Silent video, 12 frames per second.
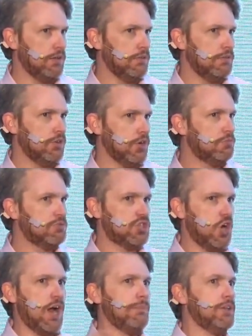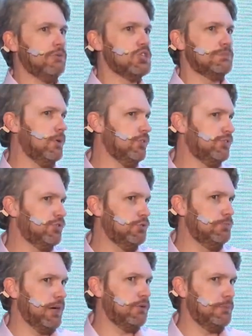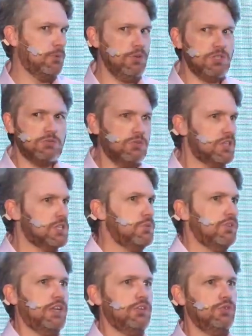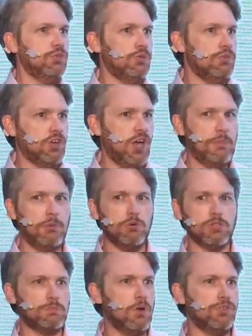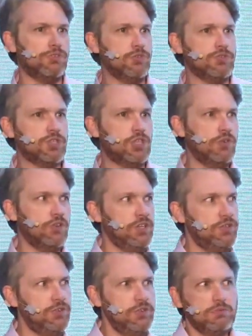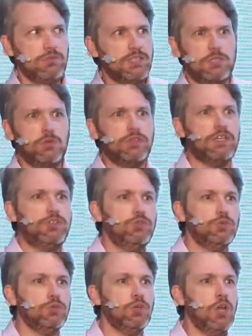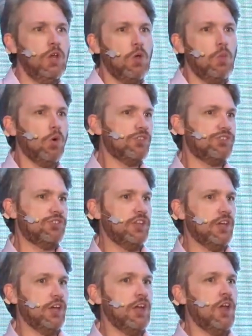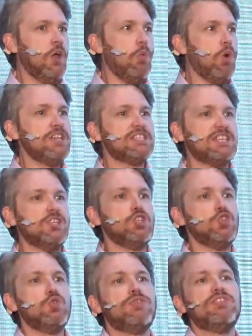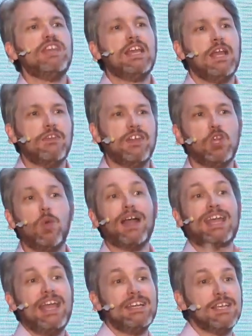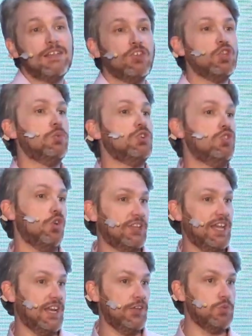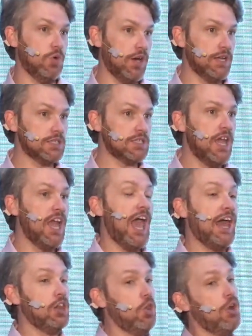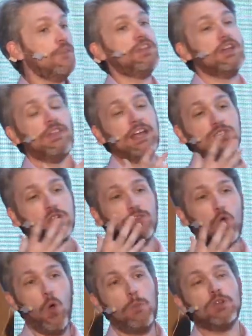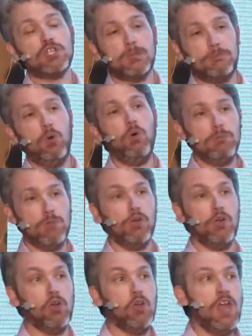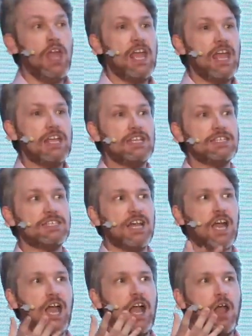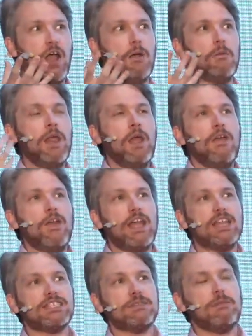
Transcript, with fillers: You know, timely response to bug reports? Well, that's what they do. Timely response to security issues? Well, that's what they do. What's the, what is the new thing that you are getting that you would not get otherwise? And a lot of the, that sort of corporate support model is, uh, is